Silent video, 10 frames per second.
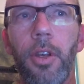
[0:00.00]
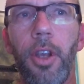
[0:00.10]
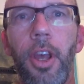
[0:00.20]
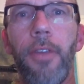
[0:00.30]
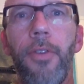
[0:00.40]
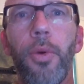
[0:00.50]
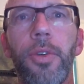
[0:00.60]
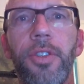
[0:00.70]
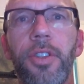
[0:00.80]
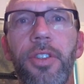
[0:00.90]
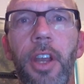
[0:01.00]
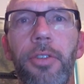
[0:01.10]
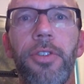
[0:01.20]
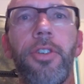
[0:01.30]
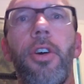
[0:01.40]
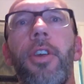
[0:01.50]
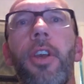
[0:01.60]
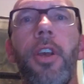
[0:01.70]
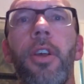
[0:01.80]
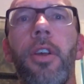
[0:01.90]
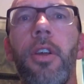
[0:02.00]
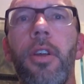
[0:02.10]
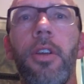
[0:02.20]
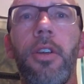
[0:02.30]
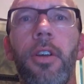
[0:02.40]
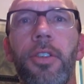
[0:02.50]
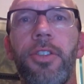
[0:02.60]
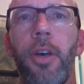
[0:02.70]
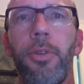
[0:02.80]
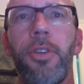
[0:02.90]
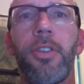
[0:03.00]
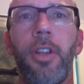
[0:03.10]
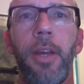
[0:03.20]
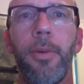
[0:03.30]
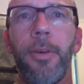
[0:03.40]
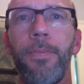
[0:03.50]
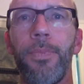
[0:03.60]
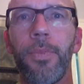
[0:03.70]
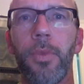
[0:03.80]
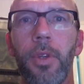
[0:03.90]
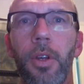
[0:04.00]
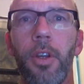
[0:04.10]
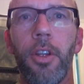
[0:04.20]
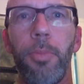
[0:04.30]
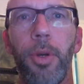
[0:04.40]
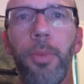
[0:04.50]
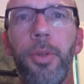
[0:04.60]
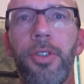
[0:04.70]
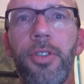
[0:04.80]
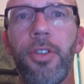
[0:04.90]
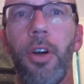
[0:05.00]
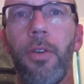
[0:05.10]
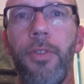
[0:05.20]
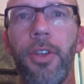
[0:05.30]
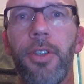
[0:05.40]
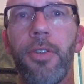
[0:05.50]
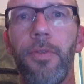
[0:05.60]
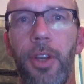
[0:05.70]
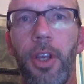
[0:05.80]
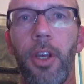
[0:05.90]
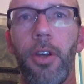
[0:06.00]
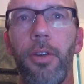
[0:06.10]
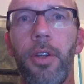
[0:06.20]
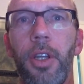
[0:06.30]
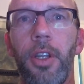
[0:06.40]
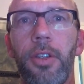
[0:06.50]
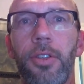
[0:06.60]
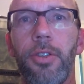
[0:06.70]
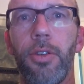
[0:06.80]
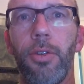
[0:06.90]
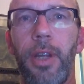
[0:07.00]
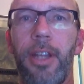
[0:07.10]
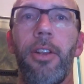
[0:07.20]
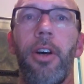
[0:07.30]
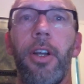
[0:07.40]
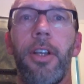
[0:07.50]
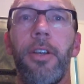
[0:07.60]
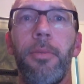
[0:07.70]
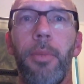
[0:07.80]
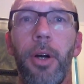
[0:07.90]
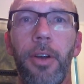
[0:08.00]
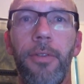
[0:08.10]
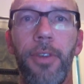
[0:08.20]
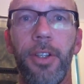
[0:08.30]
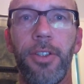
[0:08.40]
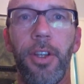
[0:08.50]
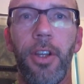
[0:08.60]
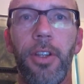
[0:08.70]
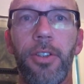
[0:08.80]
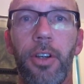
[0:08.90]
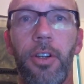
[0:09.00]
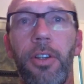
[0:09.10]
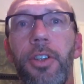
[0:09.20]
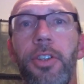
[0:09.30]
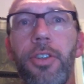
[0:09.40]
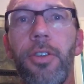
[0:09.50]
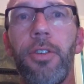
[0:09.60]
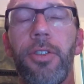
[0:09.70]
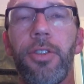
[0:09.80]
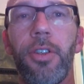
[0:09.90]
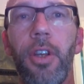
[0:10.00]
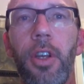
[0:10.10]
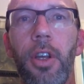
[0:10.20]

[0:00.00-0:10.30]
G'day viewers, it's Andrew Scott here. I'll start with a disclaimer. The purpose of this video is to enlighten my VCE psychology students